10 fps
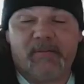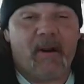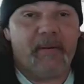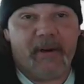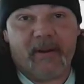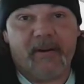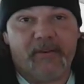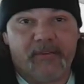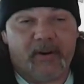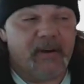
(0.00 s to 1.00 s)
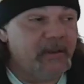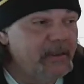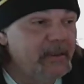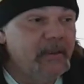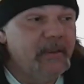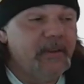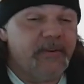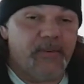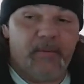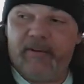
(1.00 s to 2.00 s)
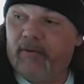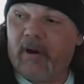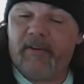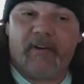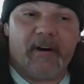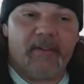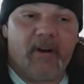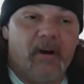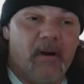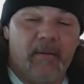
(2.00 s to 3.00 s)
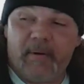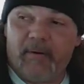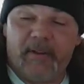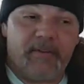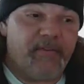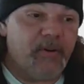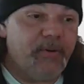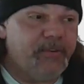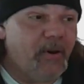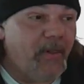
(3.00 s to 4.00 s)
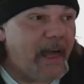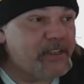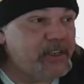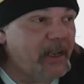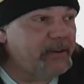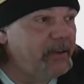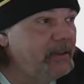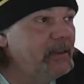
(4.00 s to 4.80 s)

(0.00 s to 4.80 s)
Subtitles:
probably not going to start. So before I fire the car up, I'll get the fluids and all that checked.